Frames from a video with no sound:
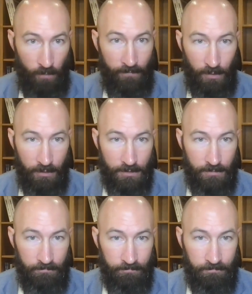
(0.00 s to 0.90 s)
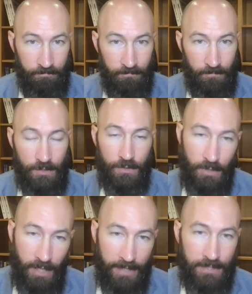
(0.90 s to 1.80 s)
portfolios. So
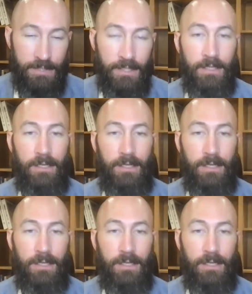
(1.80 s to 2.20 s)
yes,